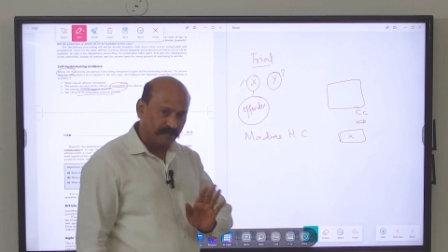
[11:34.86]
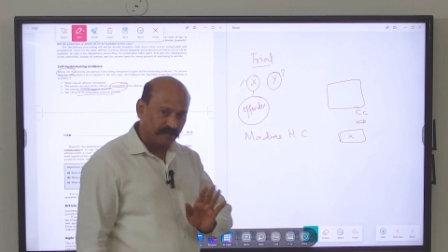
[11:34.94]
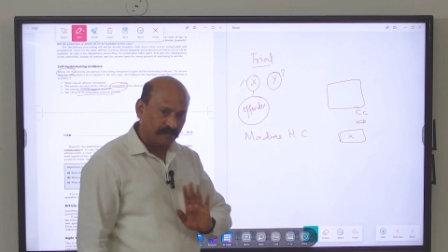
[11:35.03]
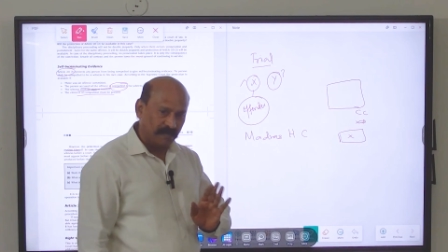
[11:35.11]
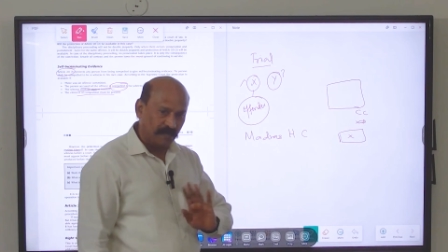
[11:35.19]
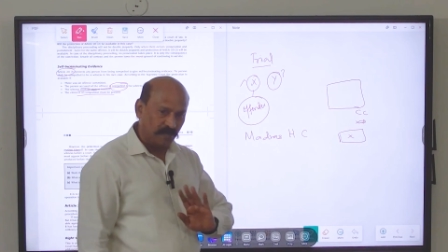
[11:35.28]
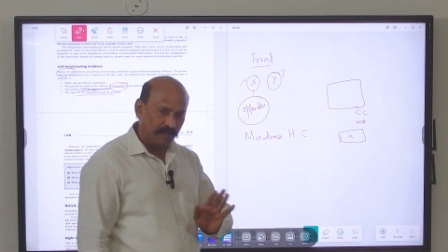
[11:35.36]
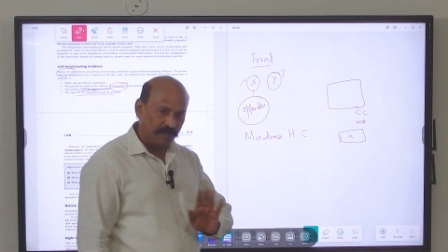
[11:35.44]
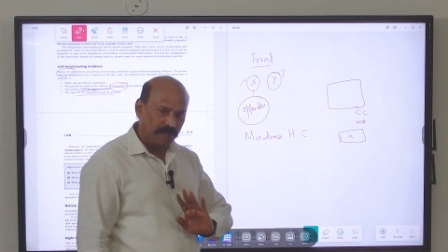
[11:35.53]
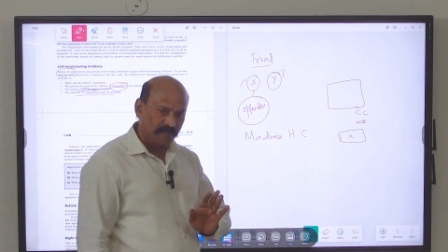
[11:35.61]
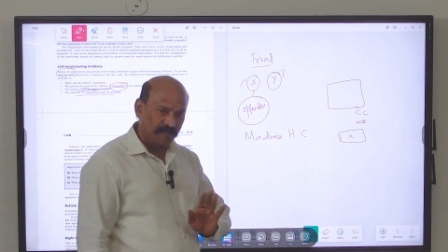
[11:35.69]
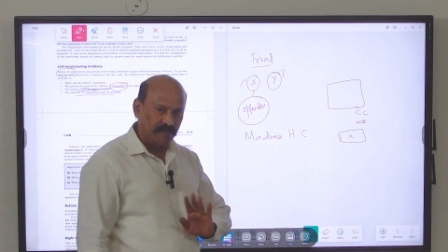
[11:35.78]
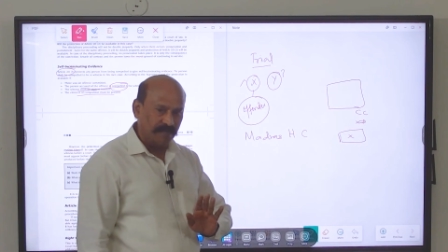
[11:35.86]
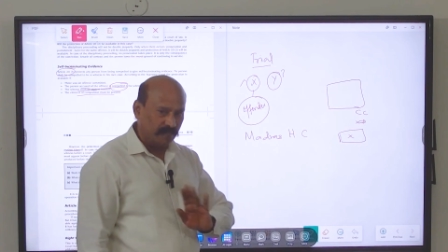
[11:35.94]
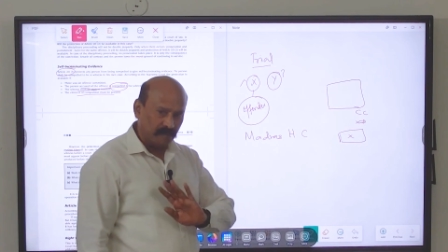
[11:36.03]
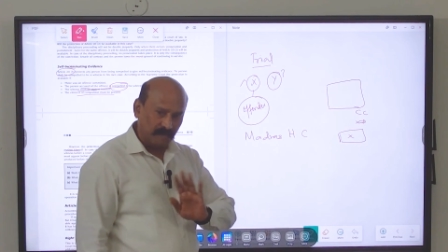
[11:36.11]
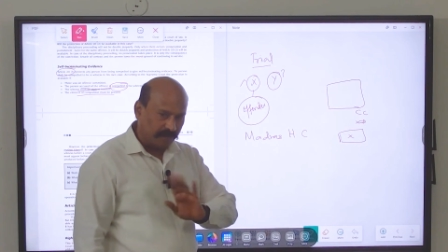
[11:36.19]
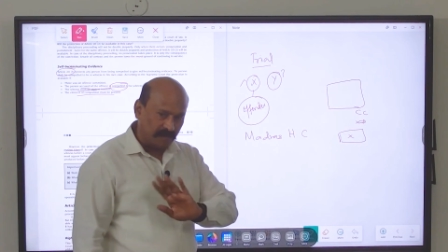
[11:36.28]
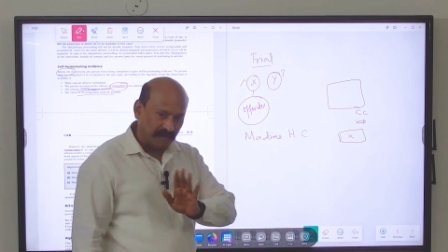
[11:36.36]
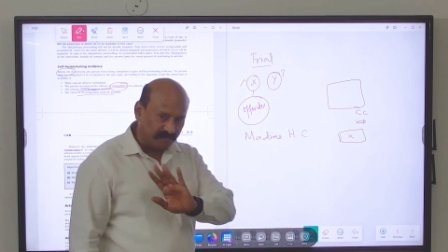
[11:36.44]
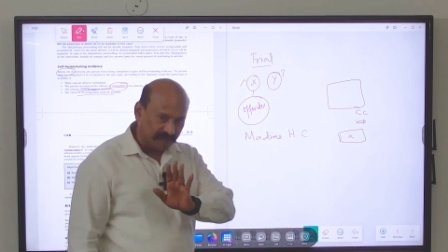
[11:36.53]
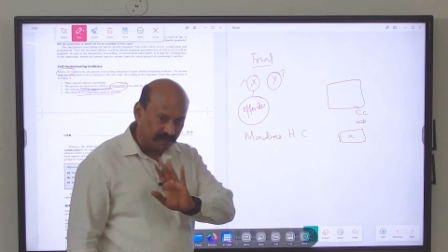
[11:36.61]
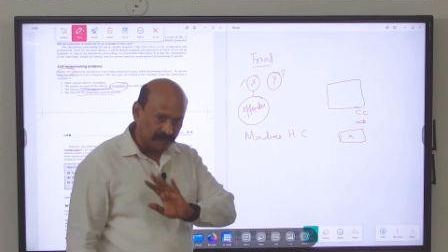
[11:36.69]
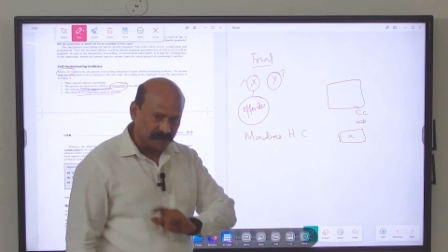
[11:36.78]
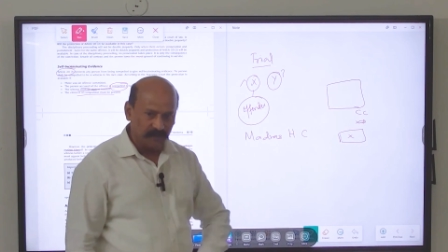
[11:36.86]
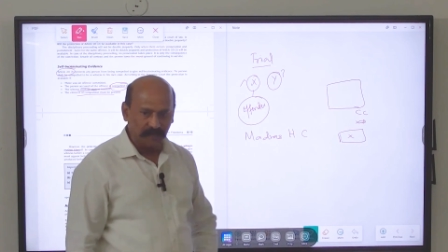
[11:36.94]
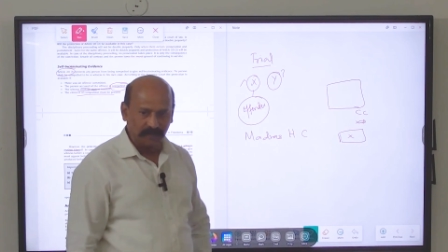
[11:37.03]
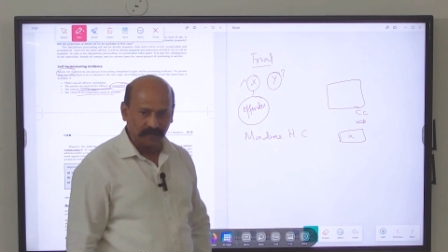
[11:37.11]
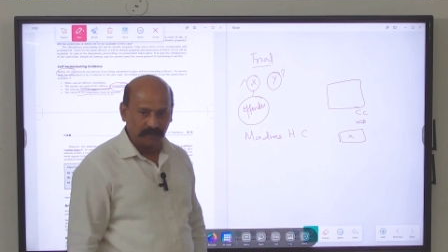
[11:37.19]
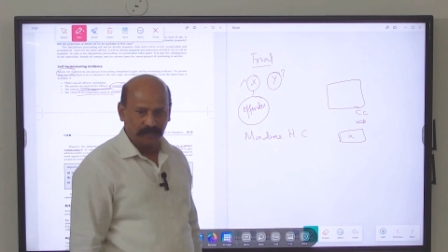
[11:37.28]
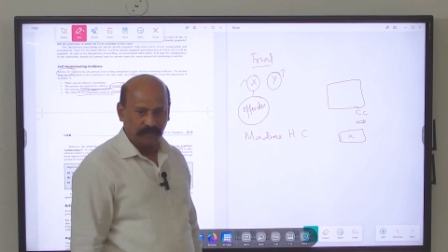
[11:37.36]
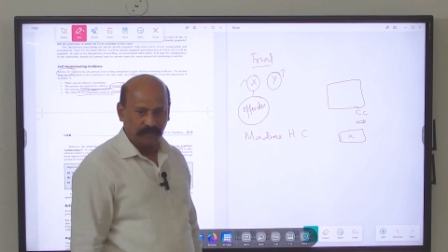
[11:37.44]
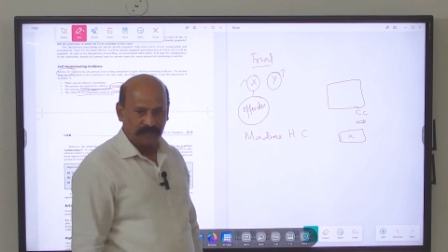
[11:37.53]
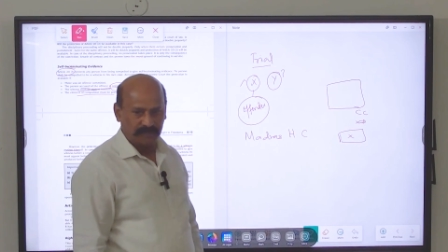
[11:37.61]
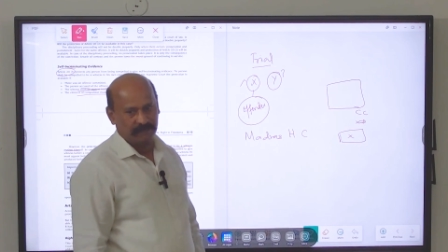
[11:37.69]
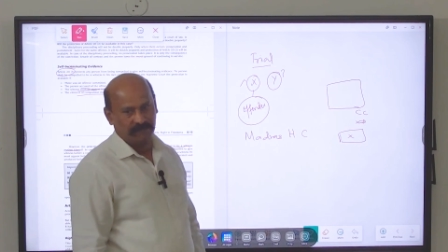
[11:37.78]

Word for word: everybody to be a witness. Being a witness is not your choice.